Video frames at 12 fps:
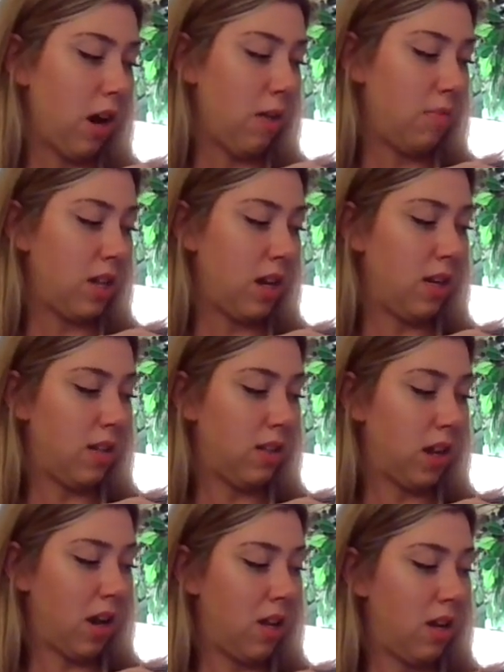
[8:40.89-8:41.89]
Gramzay
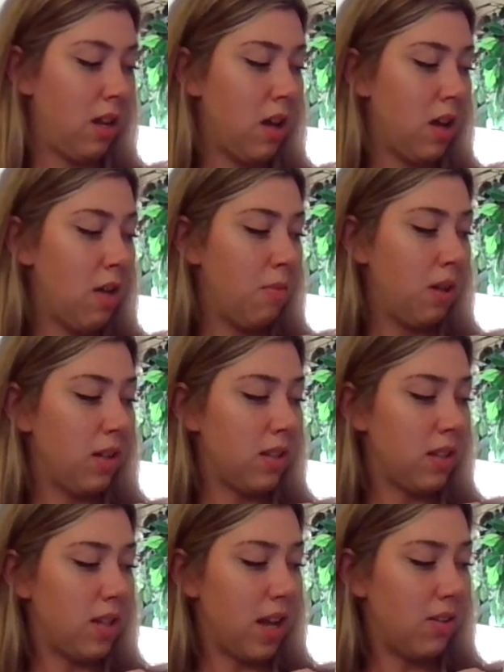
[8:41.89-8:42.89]
decided,
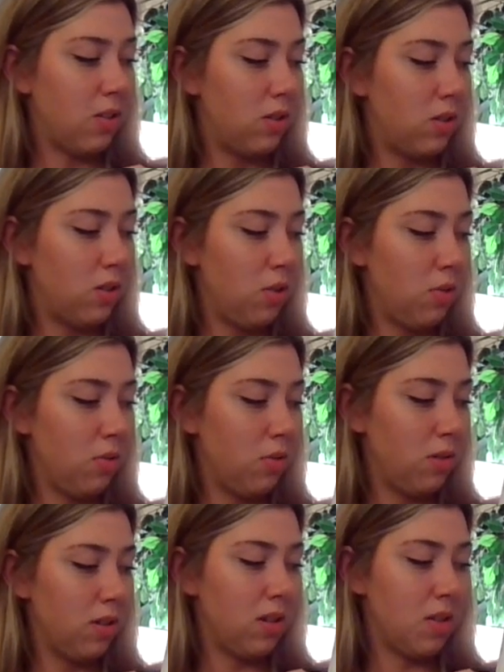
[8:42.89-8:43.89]
because it takes
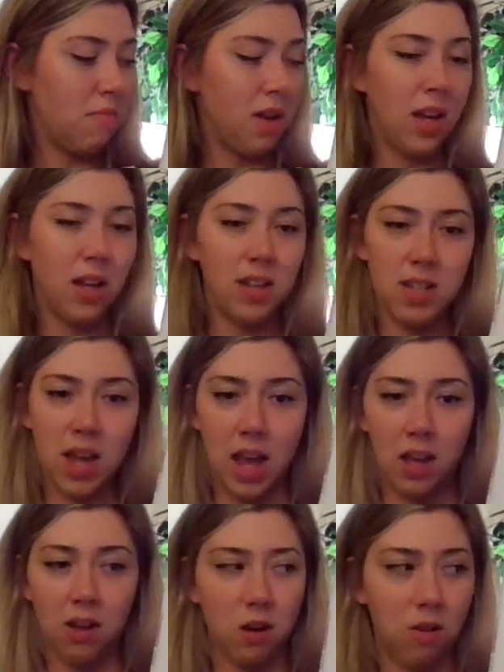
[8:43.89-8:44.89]
two to make a
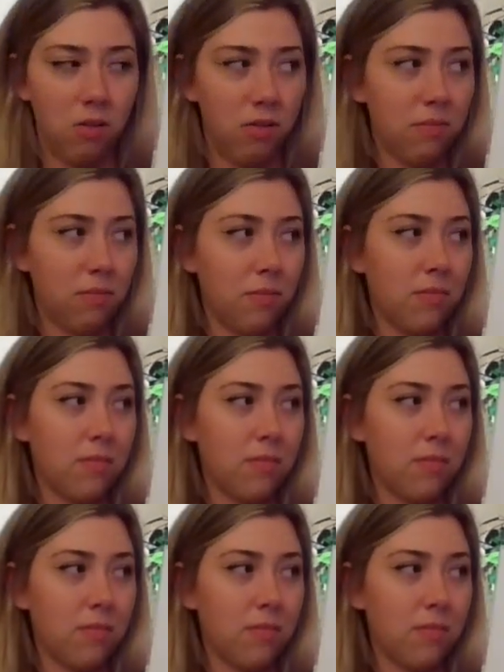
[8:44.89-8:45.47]
tango.